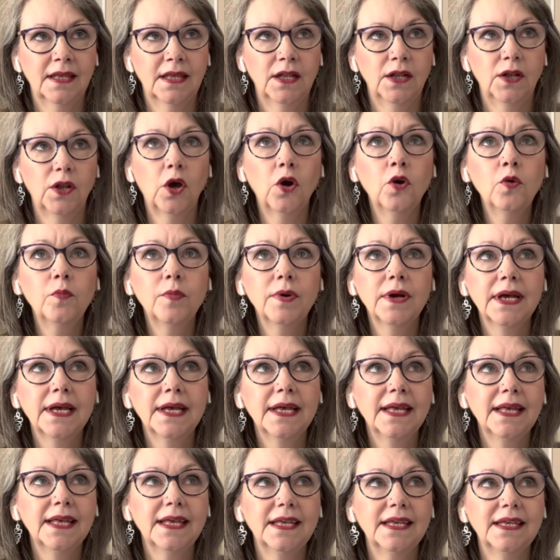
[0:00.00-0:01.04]
Nope,
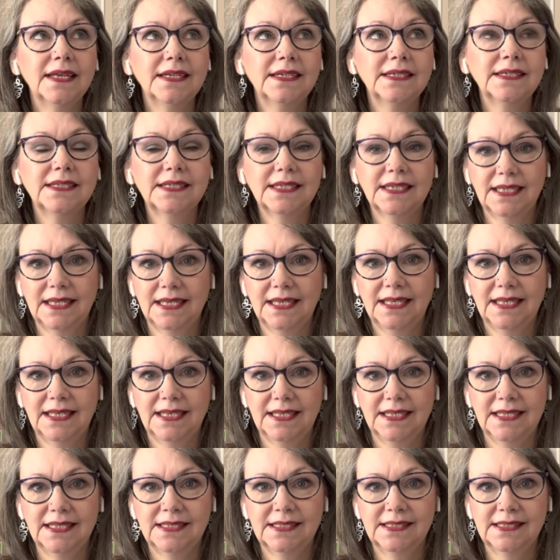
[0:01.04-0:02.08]
it
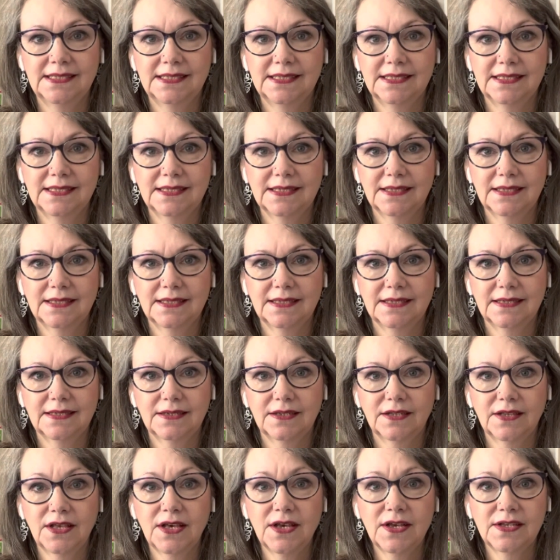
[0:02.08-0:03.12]
is
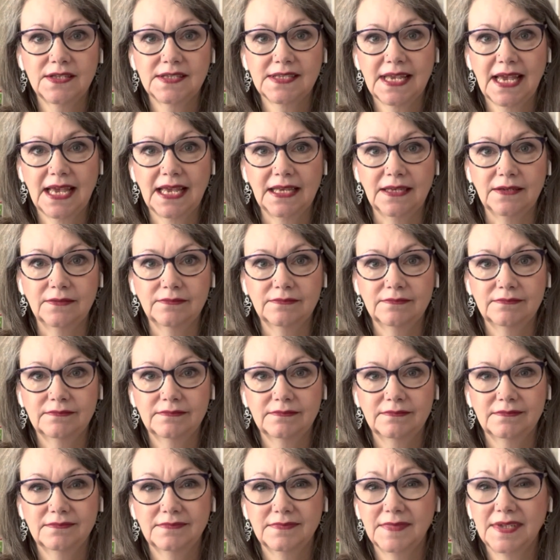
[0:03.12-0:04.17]
Thursday.
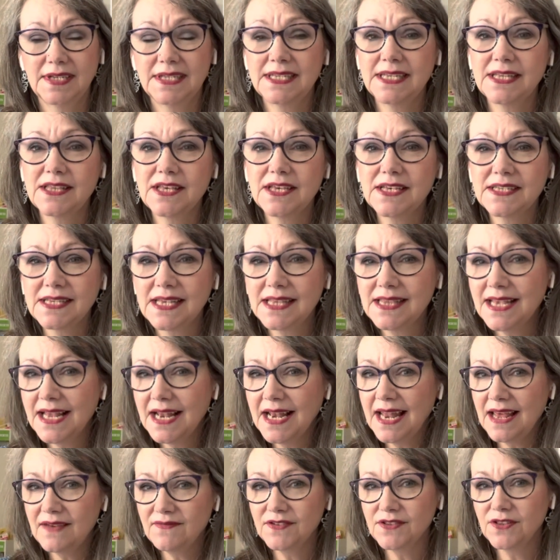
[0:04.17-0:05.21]
Is it Thursday the
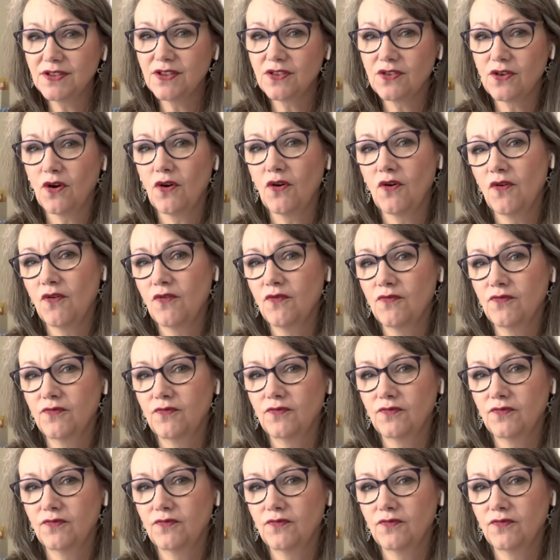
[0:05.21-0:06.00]
11th of